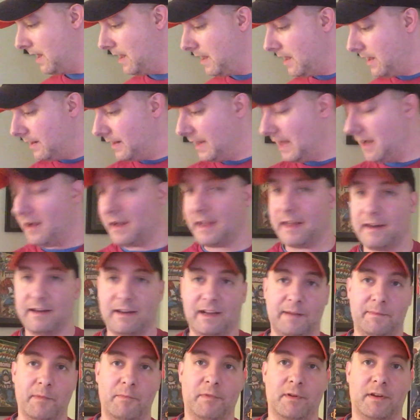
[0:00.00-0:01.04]
Now I got a
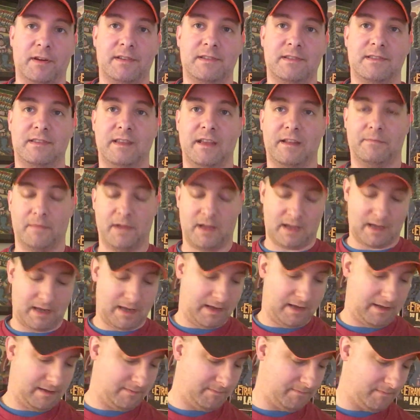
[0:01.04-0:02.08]
couple books that
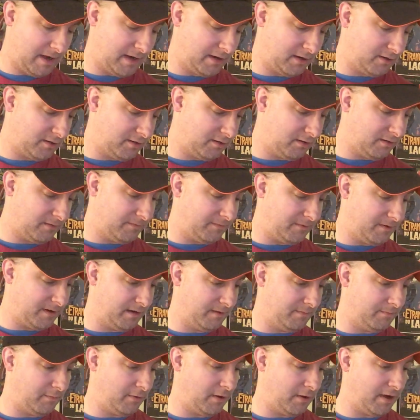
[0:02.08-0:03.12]
my
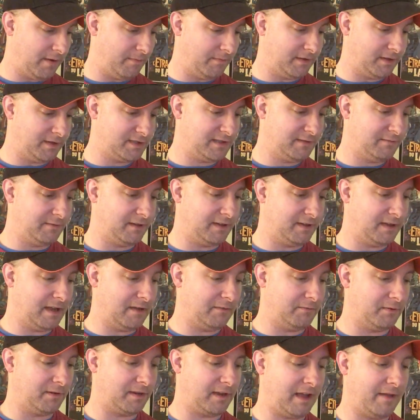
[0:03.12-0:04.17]
girlfriend bought me. She went
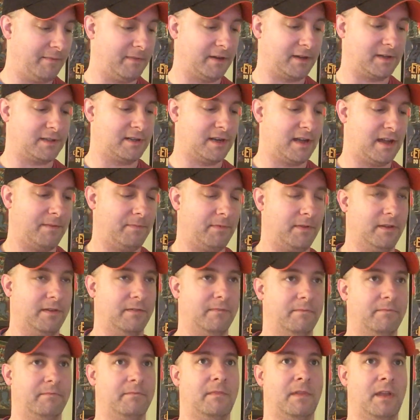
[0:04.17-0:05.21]
down to a comic shop
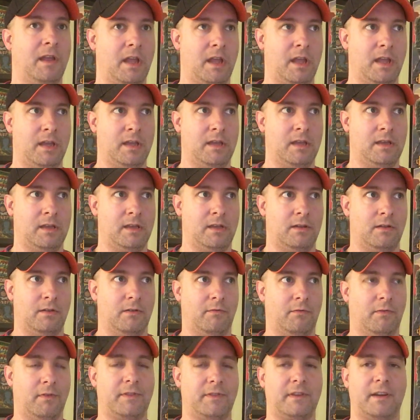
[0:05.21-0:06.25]
in
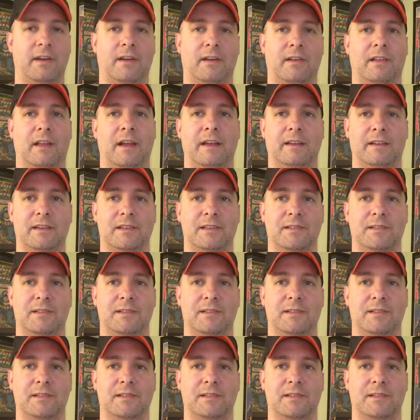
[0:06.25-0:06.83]
North Carolina.